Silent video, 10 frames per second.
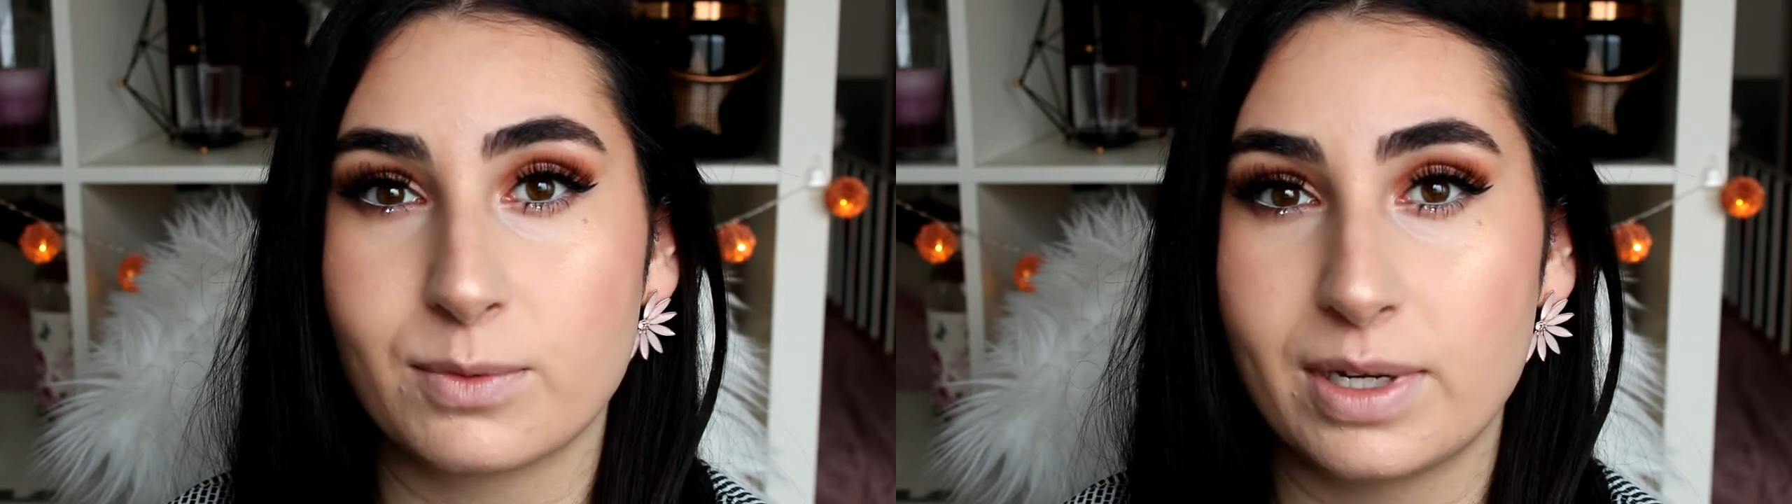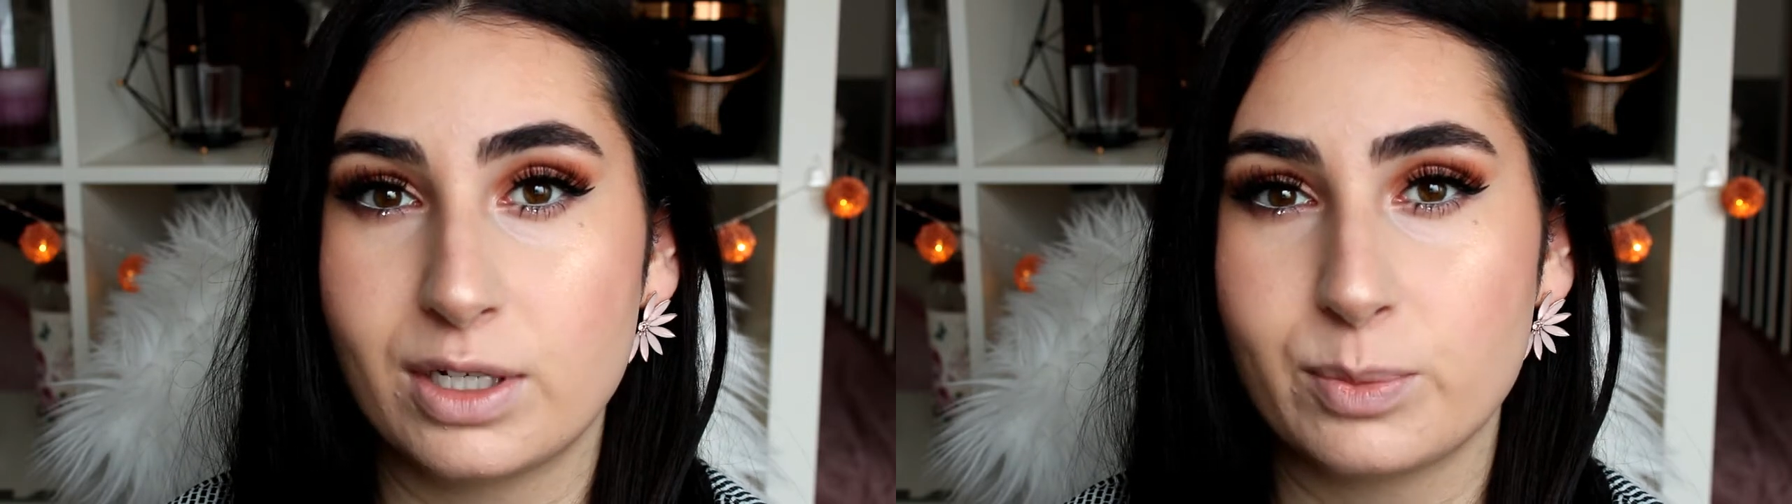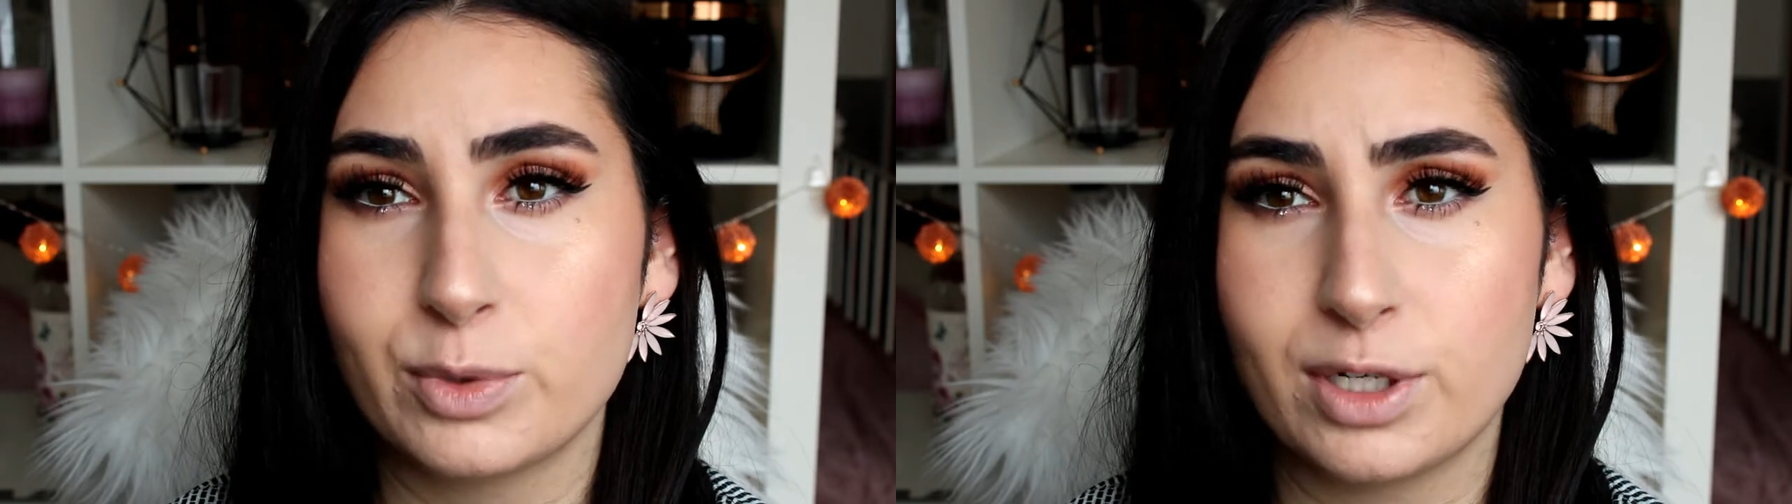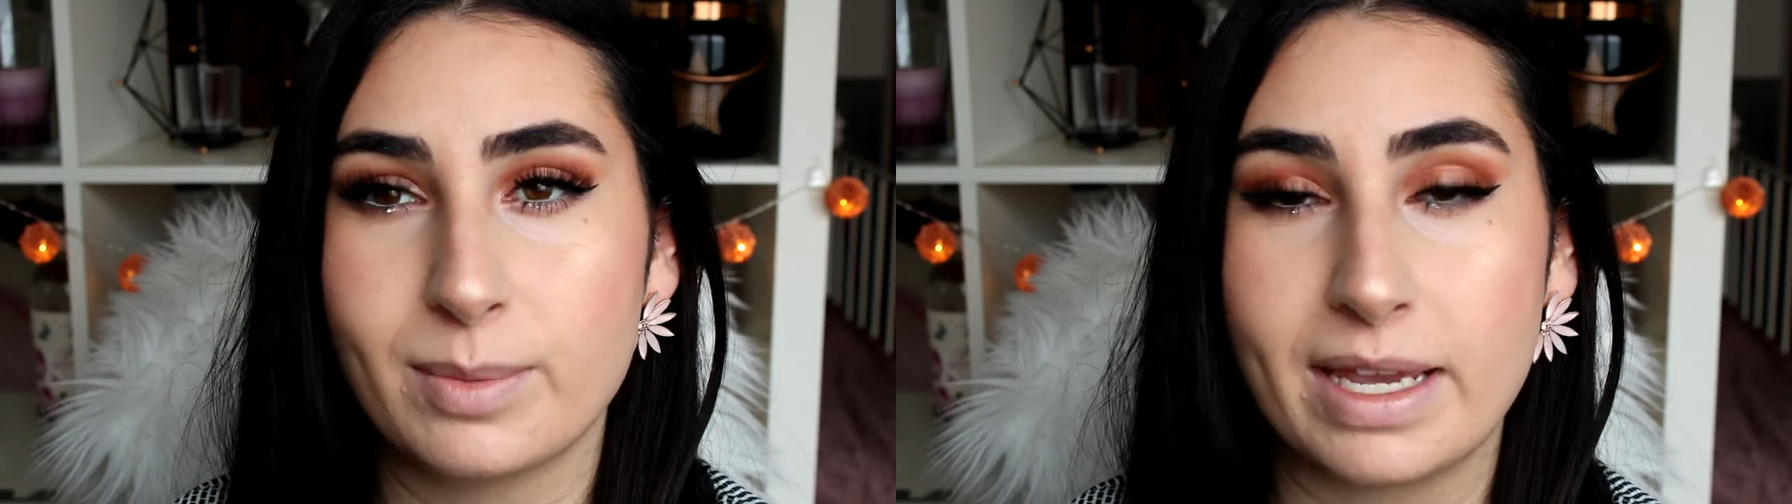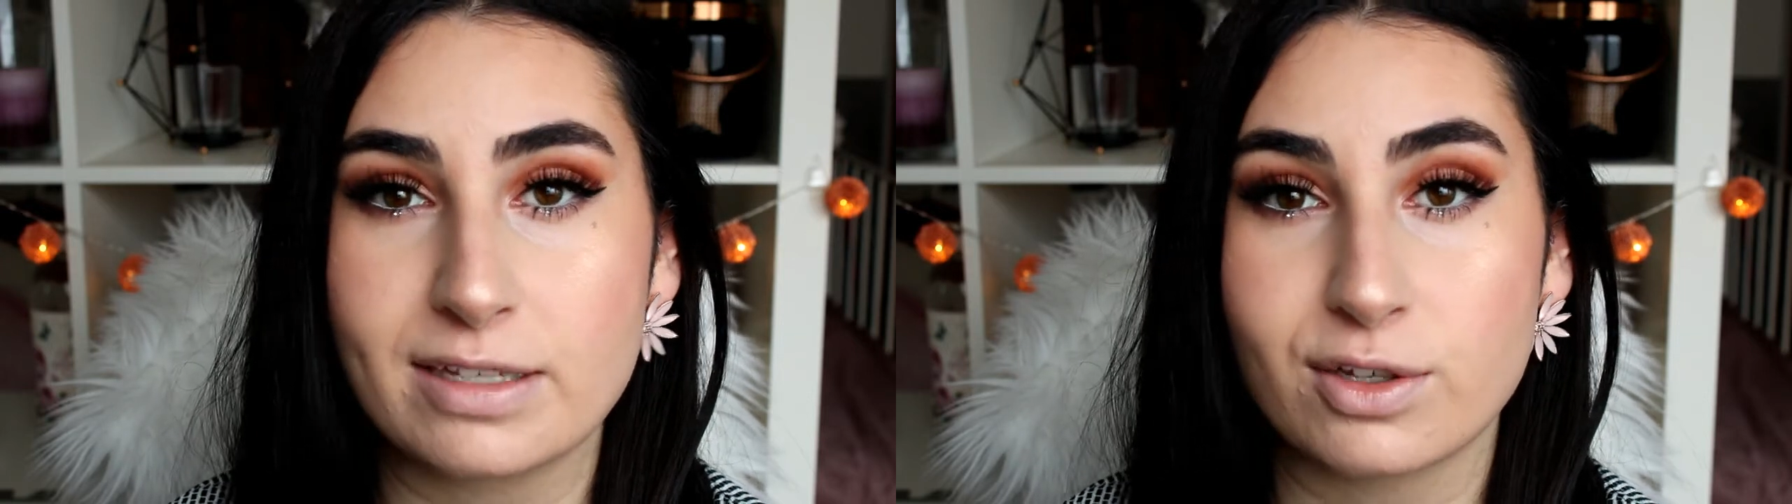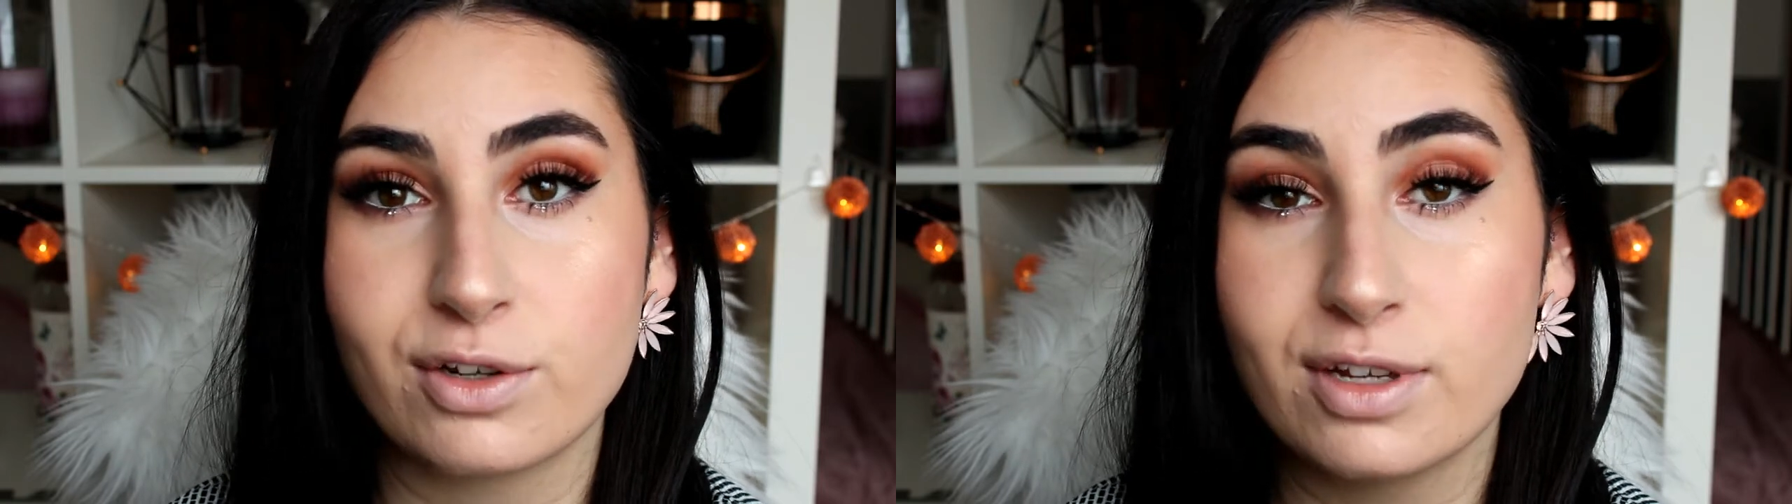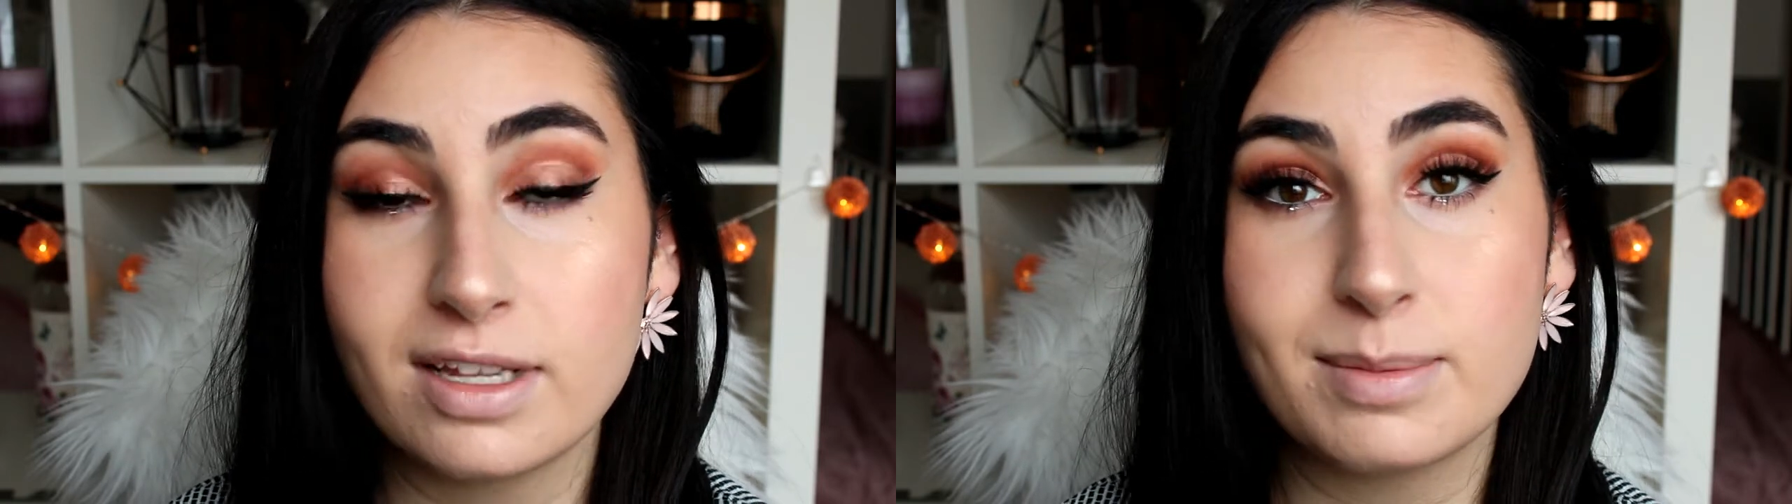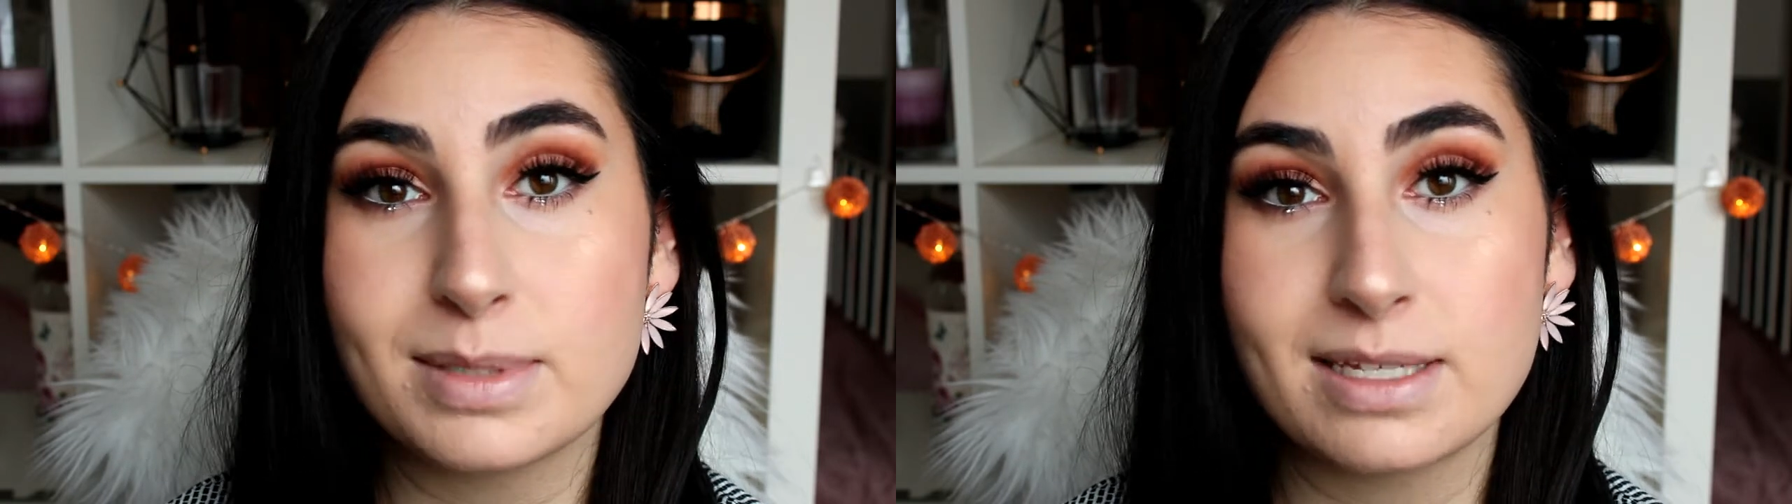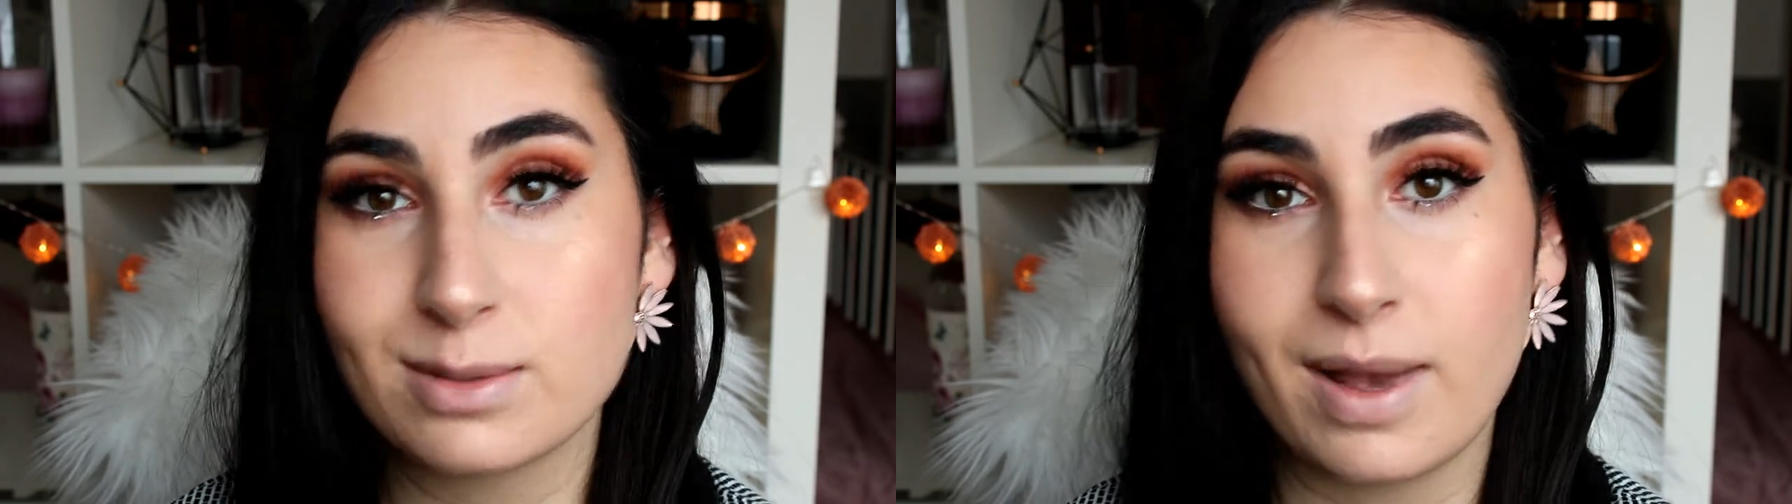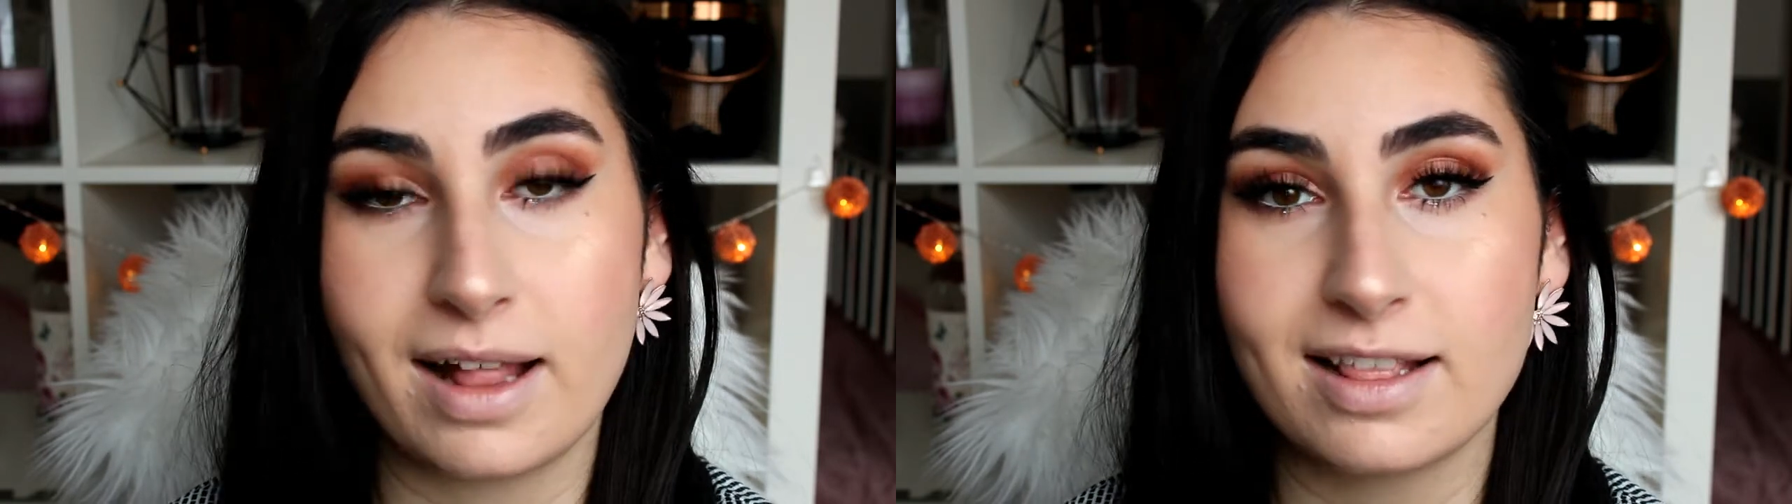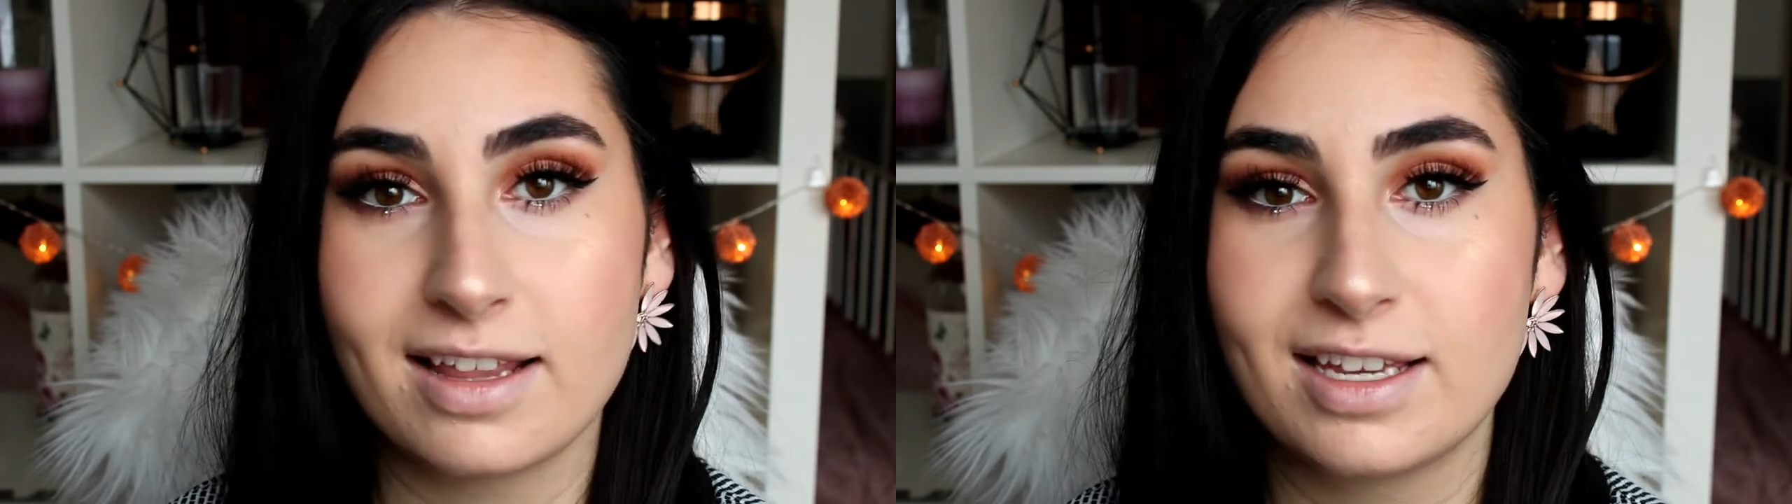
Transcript: Why not put a base on your lips as well?